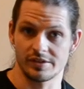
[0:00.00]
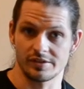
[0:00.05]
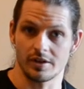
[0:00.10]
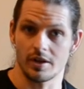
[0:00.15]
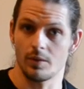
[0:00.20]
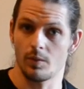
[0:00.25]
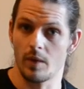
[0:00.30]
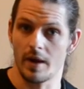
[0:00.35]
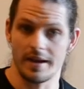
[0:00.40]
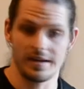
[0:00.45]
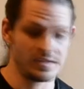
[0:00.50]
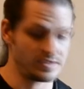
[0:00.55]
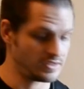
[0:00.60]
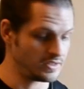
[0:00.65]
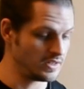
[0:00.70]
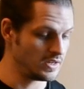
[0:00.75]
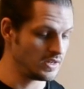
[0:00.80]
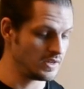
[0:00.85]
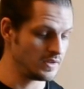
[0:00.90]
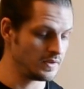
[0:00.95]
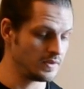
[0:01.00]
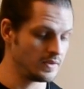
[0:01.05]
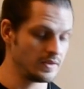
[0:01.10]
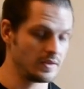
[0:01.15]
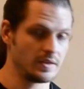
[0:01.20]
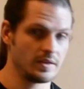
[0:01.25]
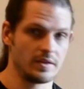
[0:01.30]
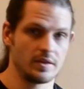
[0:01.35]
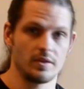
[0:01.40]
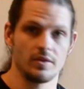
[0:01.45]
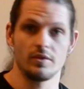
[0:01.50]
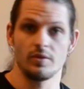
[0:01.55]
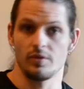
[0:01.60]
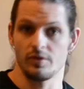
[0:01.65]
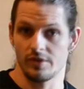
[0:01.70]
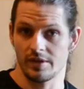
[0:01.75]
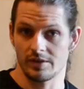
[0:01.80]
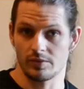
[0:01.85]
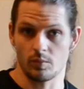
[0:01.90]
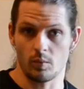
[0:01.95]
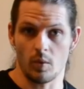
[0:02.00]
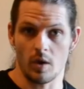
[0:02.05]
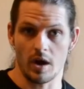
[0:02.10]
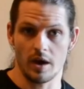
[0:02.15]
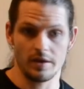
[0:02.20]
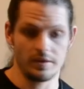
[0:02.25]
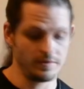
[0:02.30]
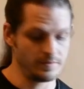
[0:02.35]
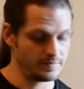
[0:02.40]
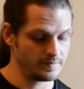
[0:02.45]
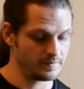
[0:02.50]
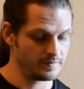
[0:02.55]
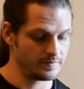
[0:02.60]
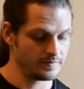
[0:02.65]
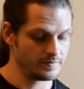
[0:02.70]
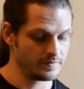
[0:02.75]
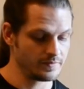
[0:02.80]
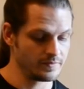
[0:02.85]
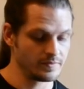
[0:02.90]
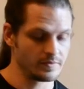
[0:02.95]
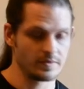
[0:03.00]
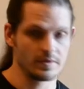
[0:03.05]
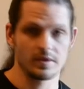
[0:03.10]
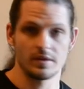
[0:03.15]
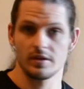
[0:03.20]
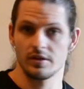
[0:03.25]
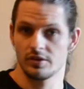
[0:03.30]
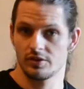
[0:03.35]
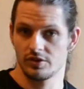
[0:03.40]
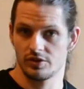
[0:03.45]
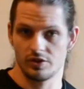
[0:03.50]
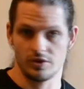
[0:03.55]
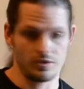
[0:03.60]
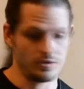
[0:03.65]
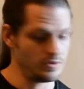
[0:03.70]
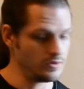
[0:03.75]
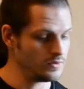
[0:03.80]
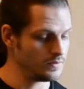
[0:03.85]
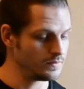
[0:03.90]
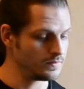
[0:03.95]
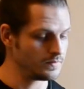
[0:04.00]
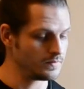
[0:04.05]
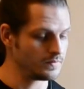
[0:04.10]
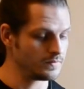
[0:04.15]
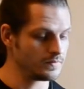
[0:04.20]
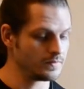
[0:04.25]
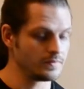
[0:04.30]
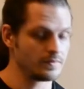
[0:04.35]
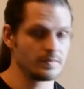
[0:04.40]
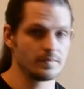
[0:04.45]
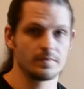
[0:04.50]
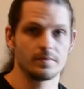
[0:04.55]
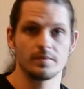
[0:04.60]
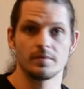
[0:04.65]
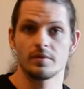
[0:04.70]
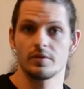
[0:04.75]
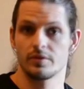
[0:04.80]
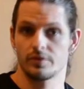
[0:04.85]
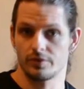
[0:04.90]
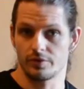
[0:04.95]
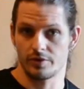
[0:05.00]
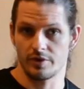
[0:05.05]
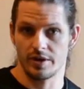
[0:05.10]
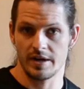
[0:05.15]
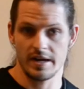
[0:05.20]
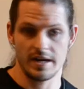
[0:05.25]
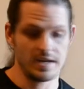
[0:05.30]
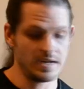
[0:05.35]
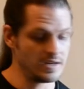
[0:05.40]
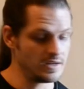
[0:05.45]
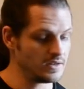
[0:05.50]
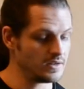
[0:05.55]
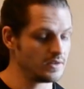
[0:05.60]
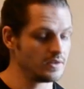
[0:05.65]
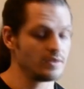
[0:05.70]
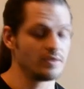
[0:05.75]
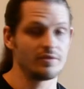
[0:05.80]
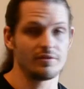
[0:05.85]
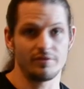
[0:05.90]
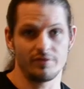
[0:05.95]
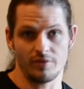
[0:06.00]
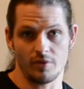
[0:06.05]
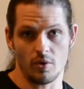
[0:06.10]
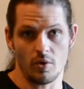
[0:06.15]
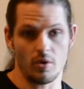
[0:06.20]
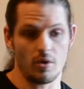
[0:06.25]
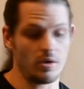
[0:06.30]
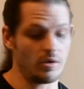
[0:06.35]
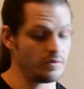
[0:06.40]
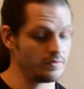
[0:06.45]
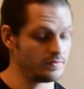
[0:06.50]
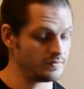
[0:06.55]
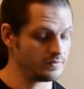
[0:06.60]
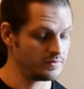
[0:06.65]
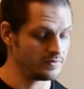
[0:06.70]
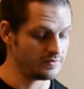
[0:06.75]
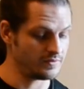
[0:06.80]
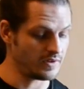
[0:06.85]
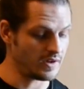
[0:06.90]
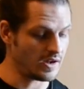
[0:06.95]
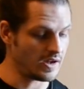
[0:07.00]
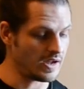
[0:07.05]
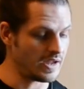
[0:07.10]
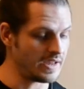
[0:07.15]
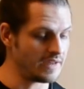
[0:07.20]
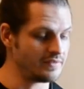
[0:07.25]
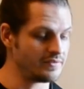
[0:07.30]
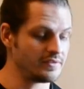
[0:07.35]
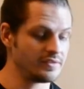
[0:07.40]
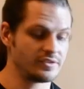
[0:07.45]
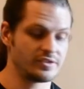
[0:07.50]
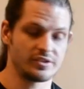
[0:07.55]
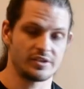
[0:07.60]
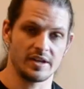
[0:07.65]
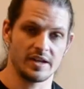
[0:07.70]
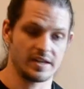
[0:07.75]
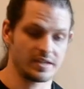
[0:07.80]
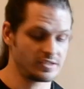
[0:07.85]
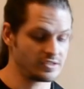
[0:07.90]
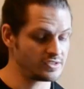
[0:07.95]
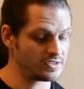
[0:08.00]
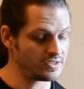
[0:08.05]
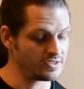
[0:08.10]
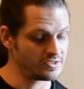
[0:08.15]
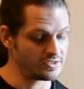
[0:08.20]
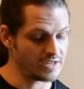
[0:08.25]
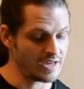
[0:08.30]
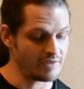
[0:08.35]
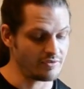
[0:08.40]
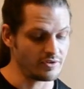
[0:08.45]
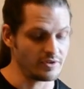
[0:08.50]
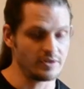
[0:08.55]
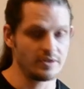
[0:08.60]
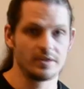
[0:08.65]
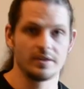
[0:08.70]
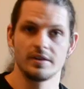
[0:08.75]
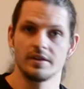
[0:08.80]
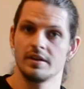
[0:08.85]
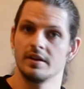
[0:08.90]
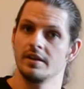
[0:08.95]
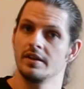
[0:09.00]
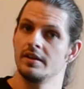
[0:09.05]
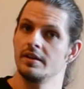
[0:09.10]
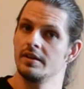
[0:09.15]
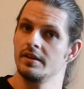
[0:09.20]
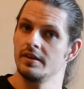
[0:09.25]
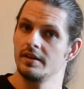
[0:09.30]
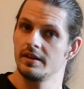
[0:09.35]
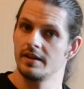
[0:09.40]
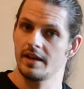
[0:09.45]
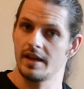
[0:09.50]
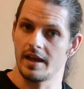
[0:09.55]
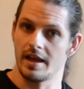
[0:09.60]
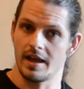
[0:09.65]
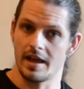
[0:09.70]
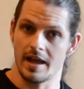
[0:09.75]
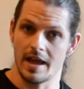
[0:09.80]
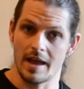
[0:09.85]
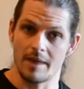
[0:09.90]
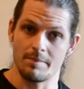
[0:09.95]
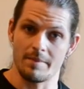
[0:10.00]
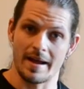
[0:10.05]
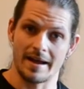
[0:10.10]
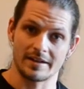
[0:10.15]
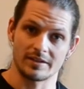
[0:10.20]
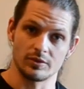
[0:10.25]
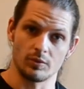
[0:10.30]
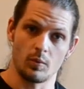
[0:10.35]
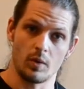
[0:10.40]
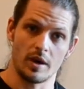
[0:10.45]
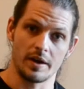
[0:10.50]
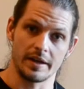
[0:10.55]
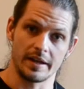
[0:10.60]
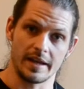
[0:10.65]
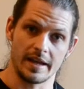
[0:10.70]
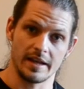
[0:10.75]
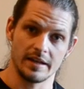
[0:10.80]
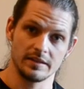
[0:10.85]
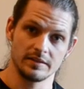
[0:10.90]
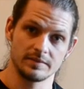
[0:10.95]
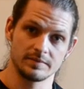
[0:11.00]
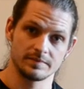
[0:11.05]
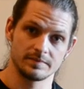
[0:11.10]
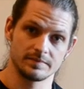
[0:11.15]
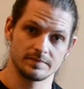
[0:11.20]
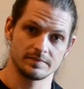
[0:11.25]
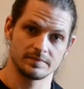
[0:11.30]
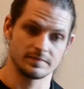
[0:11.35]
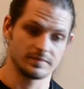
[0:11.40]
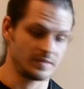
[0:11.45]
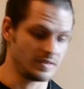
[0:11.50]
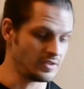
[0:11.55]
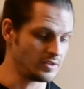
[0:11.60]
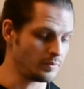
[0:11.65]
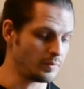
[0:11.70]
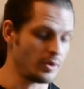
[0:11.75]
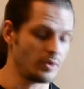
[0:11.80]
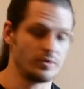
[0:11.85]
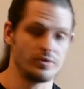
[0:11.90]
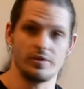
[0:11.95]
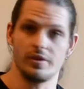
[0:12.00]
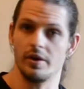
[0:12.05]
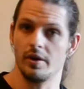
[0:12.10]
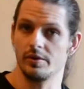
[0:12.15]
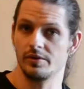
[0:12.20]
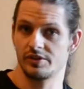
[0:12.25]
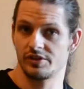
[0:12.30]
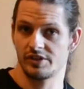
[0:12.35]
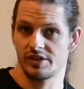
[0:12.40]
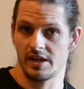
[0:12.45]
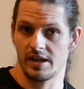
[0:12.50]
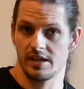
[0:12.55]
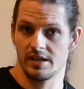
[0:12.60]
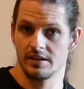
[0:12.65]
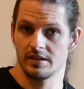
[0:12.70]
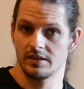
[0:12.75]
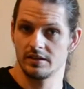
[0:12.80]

as I went, so that's 1, 2, 3, 4, 5, 6, 7, and back to 1 again. These are both the notes C.